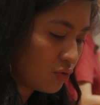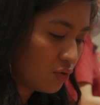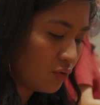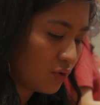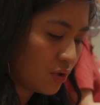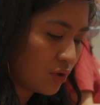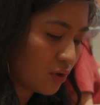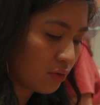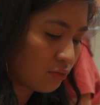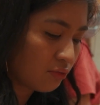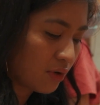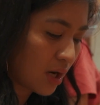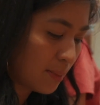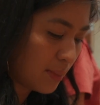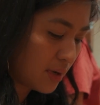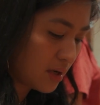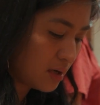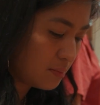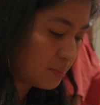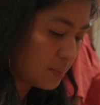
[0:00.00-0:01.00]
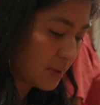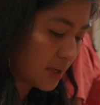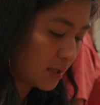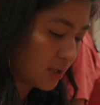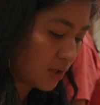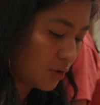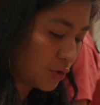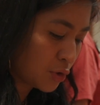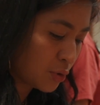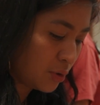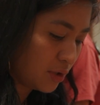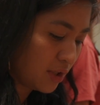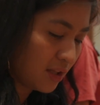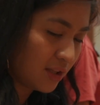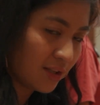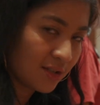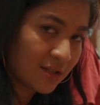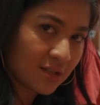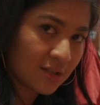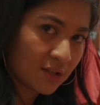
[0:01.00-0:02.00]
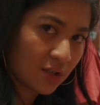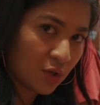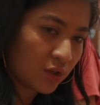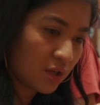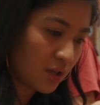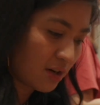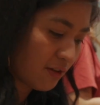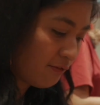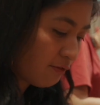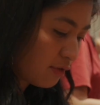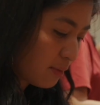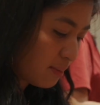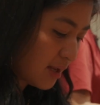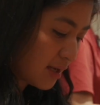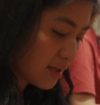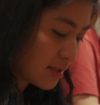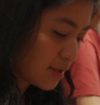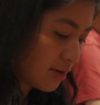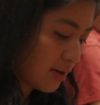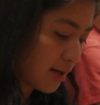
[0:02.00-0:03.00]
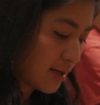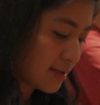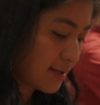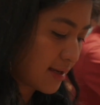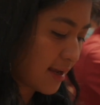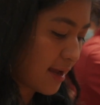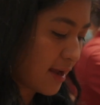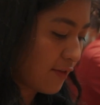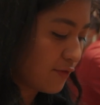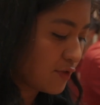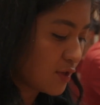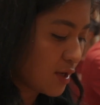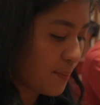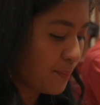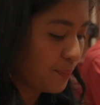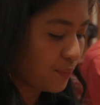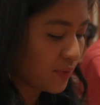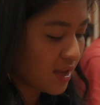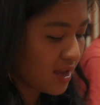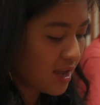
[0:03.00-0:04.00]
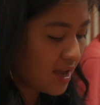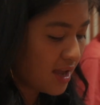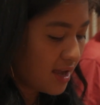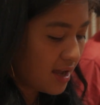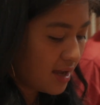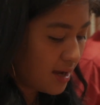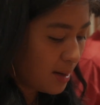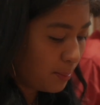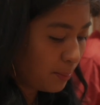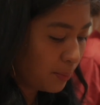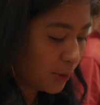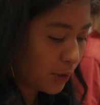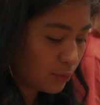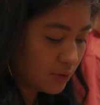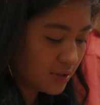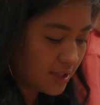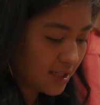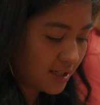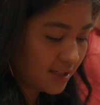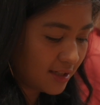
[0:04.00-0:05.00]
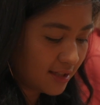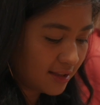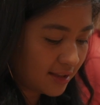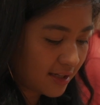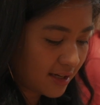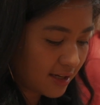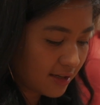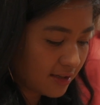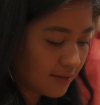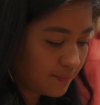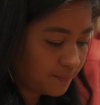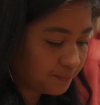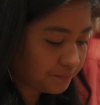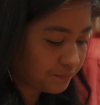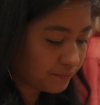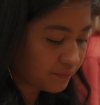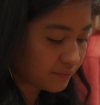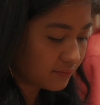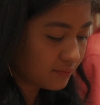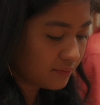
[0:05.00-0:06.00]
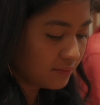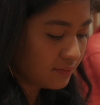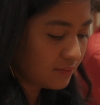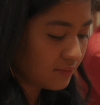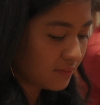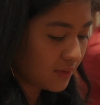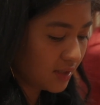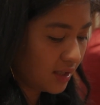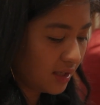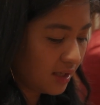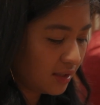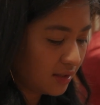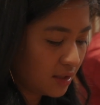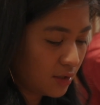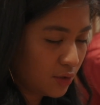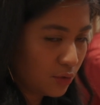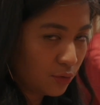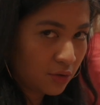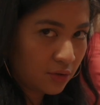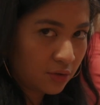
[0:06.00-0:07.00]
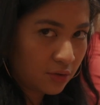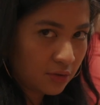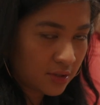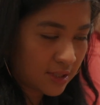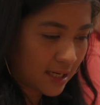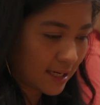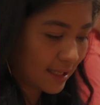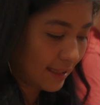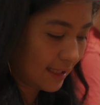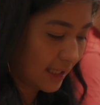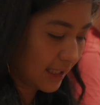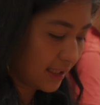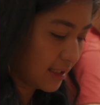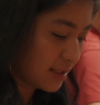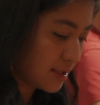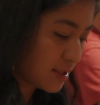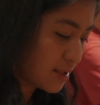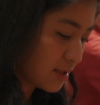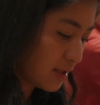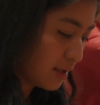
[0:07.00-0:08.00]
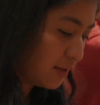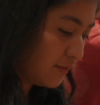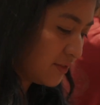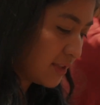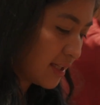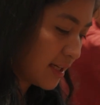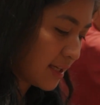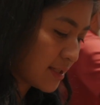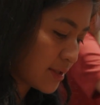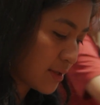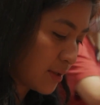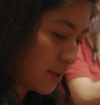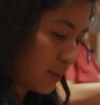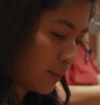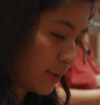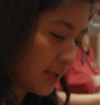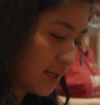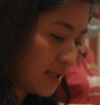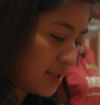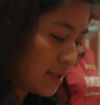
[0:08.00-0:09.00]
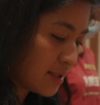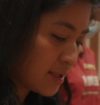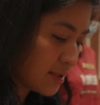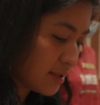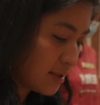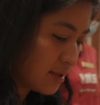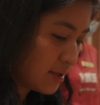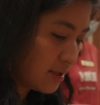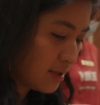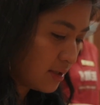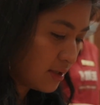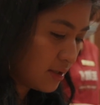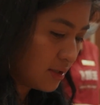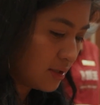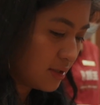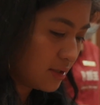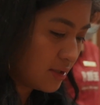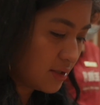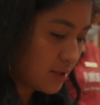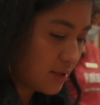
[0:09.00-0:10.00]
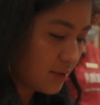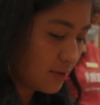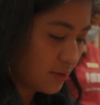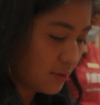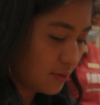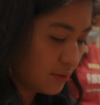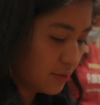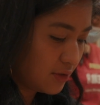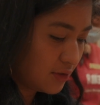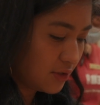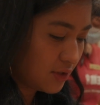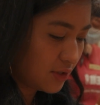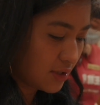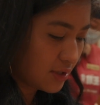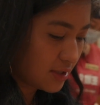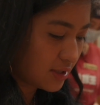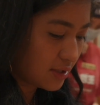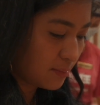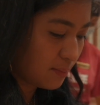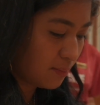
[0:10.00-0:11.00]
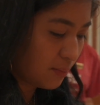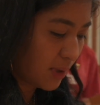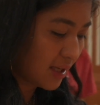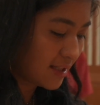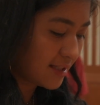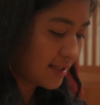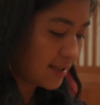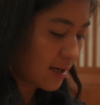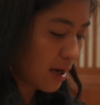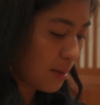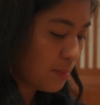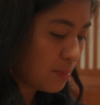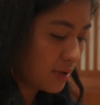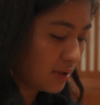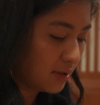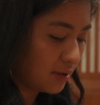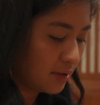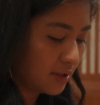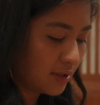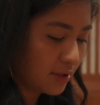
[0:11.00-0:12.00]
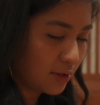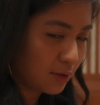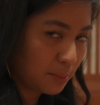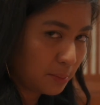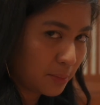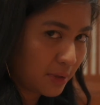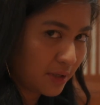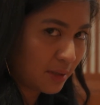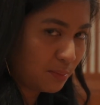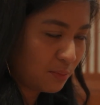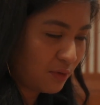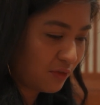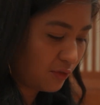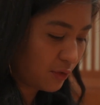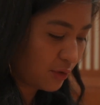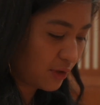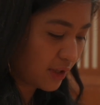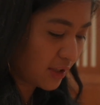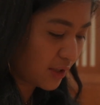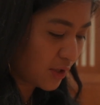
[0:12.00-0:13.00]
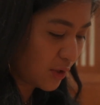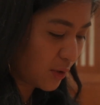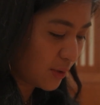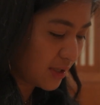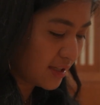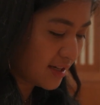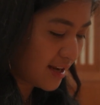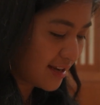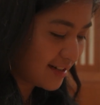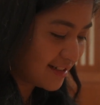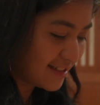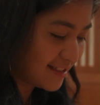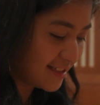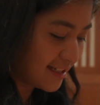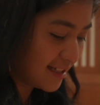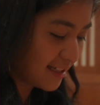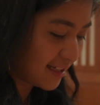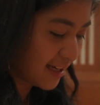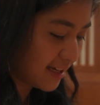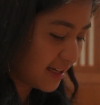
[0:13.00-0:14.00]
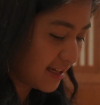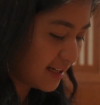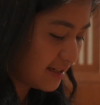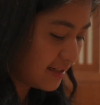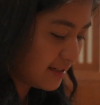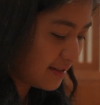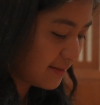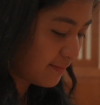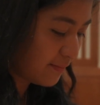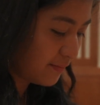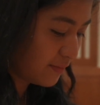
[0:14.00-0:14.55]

to your ramen, but usually this is good enough for me as long as I have some protein in there. And the noodles, I like it soft as always. So just mix it up a little bit before I go and dig in.